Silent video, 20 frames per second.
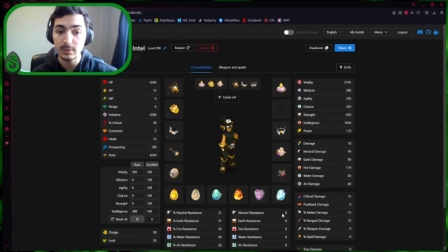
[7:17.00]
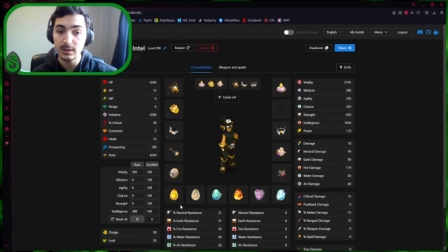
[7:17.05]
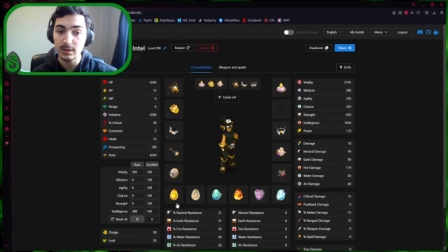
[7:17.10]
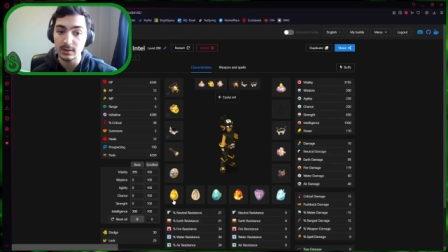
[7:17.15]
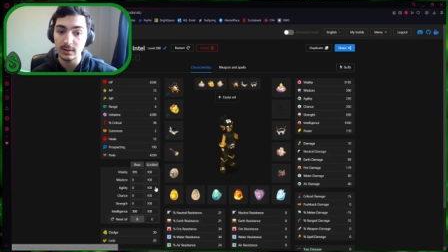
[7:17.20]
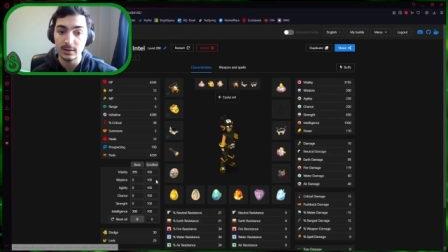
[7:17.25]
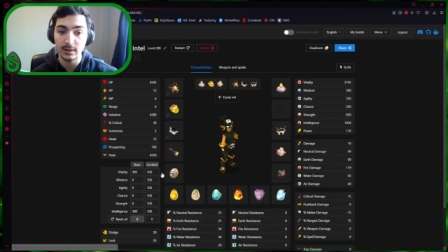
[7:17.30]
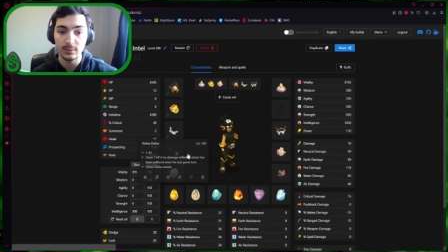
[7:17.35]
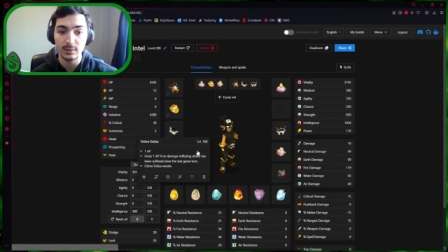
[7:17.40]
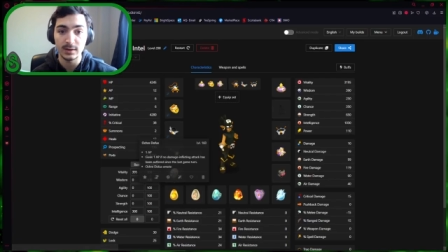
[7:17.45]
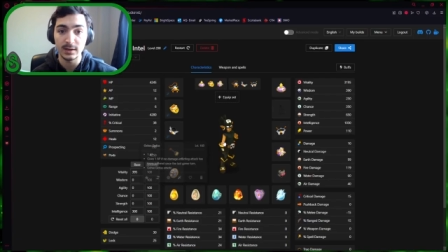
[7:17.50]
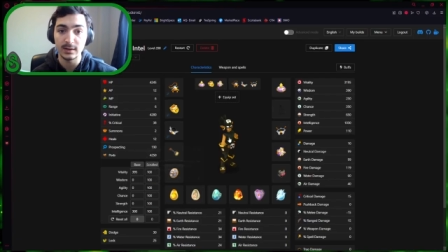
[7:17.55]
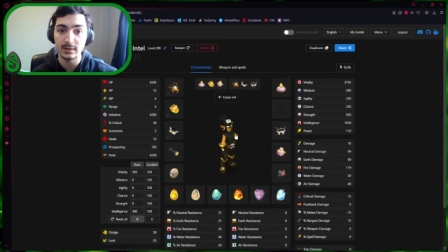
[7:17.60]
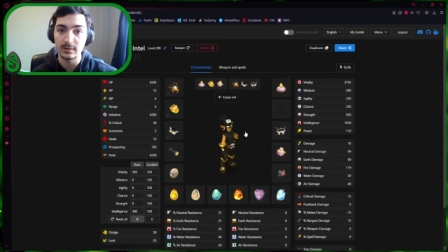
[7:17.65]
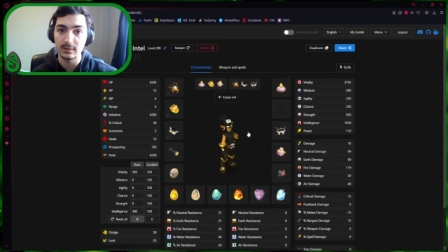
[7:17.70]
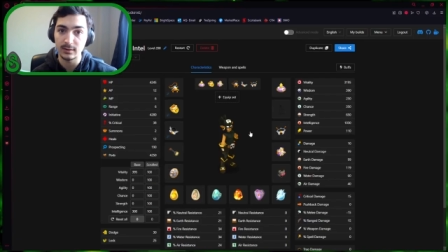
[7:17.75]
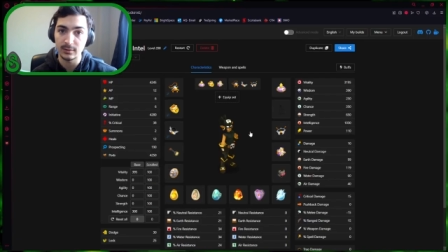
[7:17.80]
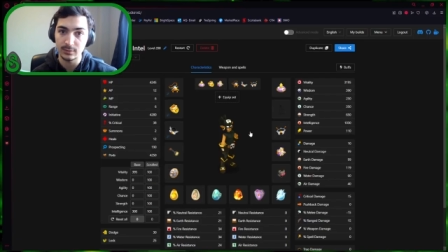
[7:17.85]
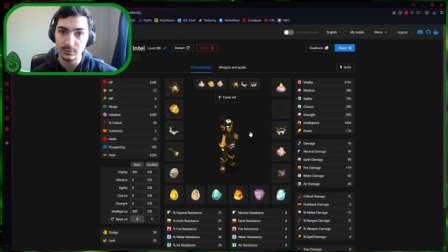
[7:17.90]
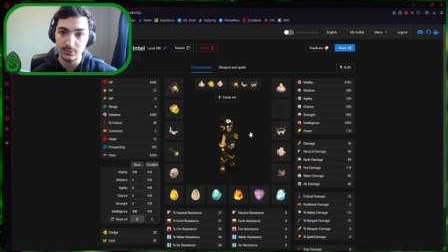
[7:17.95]
but now I need
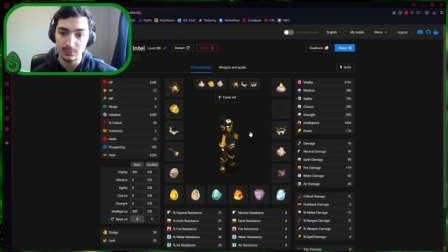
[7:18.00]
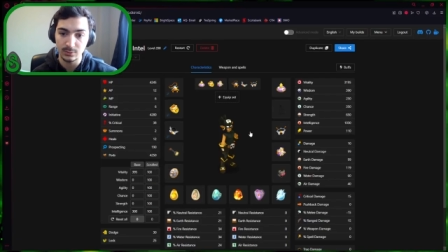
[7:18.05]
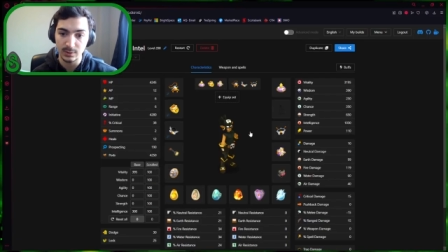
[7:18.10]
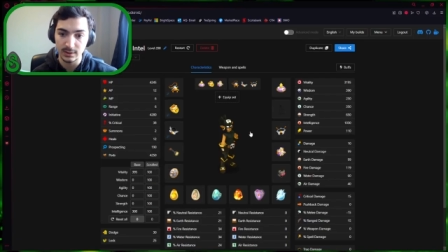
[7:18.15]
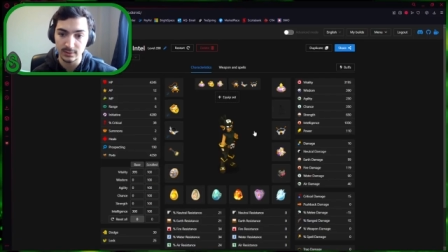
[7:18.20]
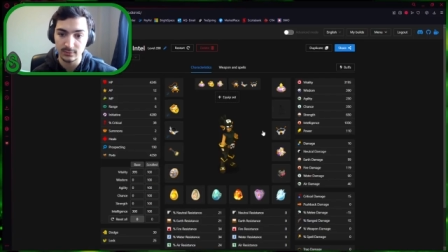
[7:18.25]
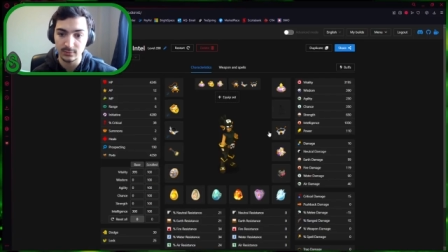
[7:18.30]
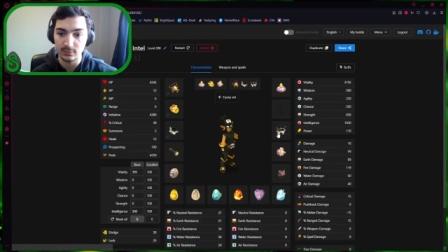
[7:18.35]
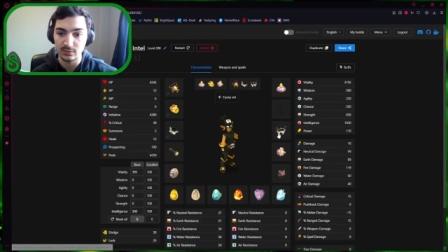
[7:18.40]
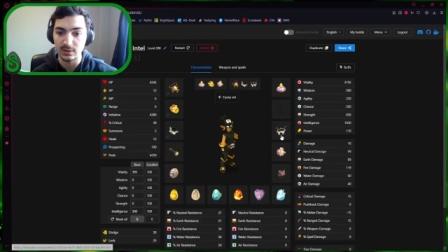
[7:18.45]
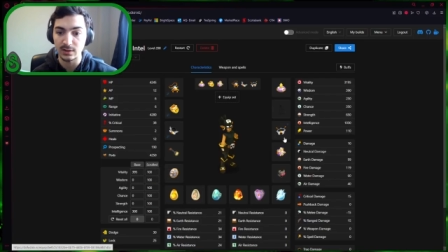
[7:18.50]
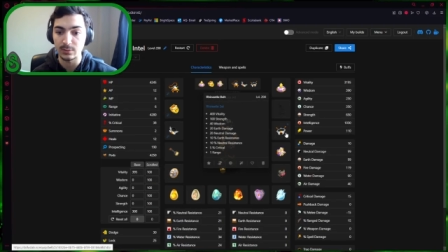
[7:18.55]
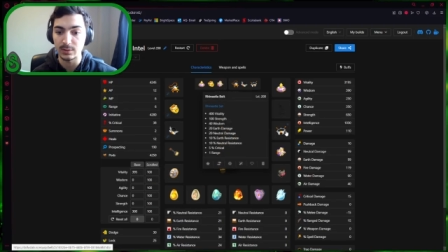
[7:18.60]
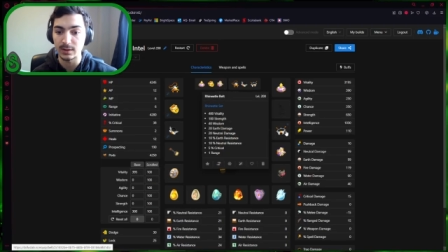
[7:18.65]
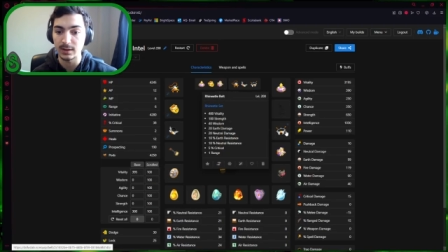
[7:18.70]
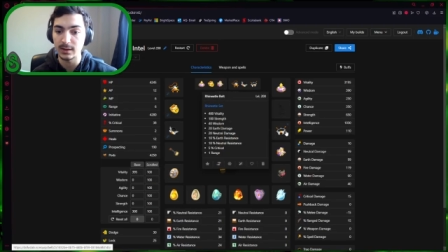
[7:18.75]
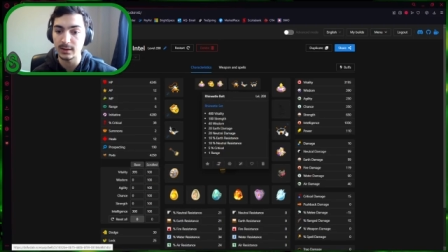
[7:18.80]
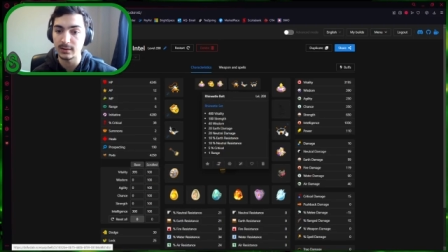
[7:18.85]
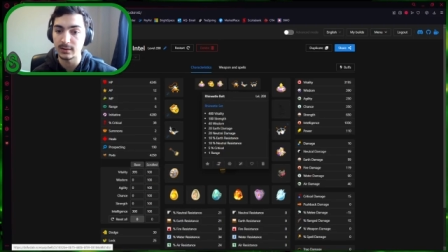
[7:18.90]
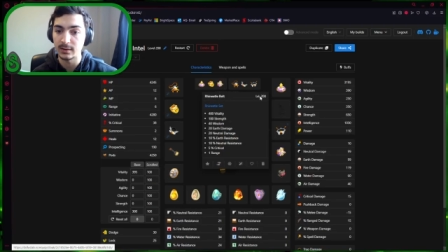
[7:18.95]
another two Exos. Now I
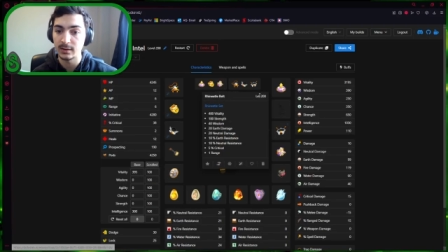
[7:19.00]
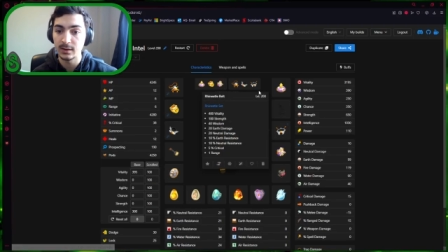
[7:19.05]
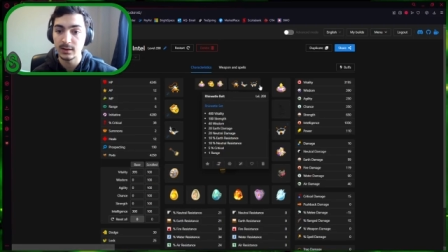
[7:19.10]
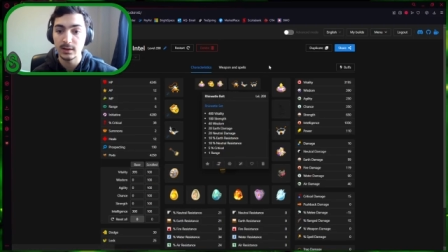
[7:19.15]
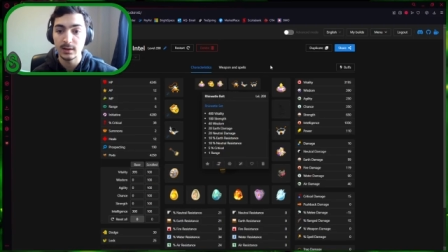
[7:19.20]
need